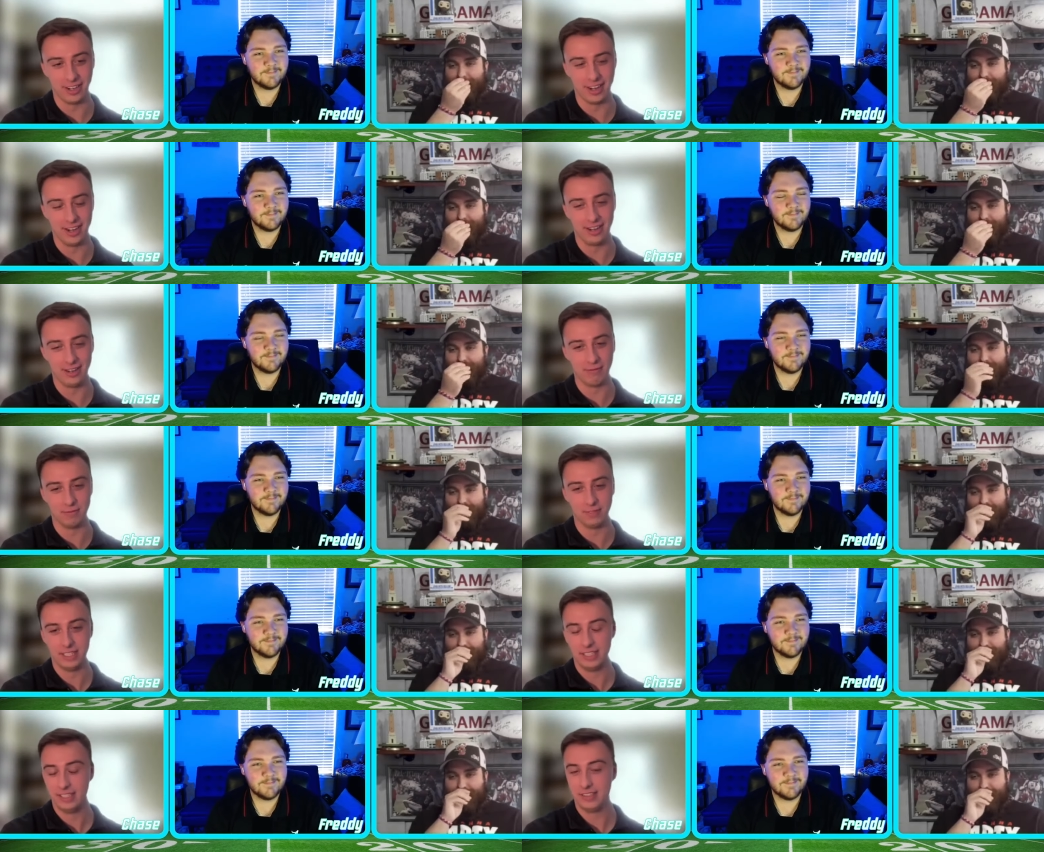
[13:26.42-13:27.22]
Speaker 1: Um,
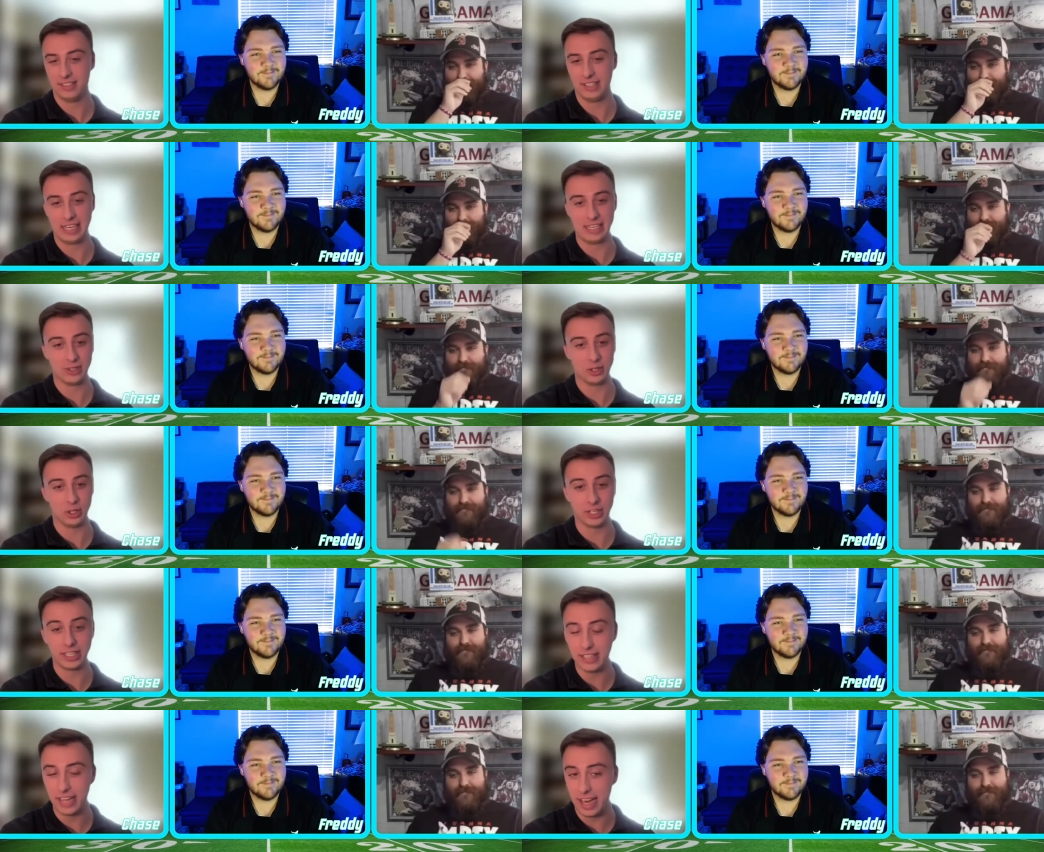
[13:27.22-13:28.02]
thinking,
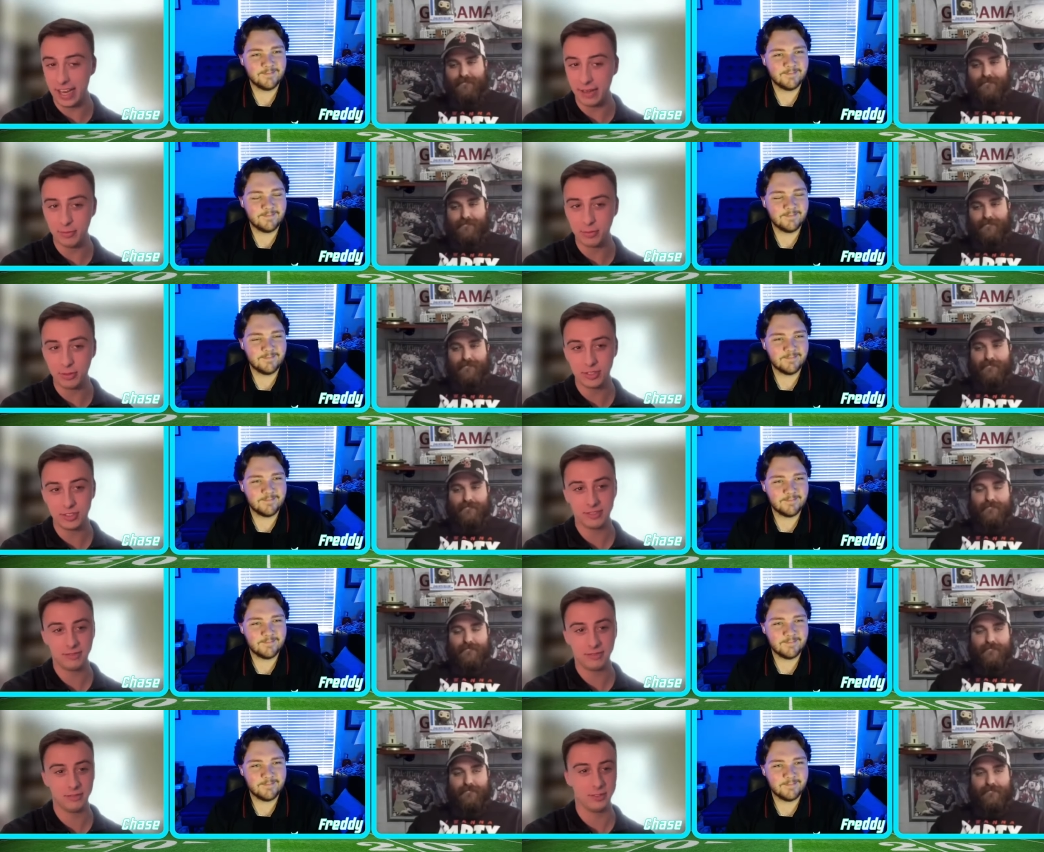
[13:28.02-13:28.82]
looking at names,
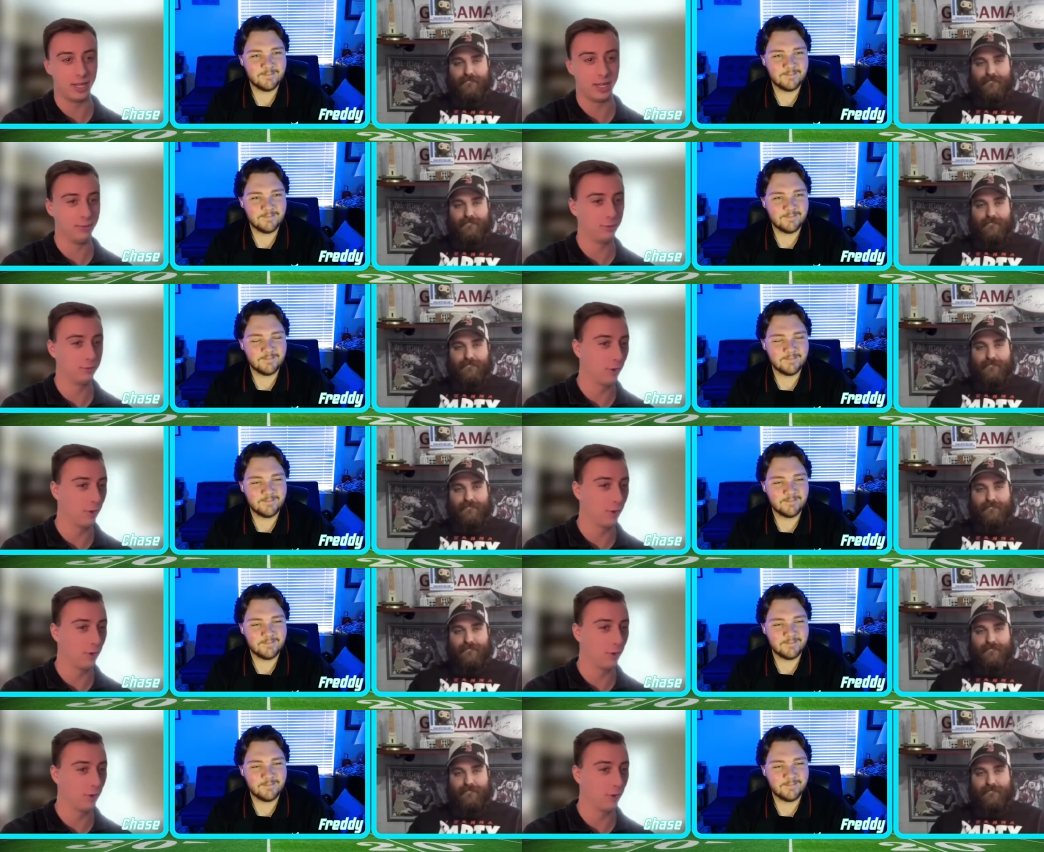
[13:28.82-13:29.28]
James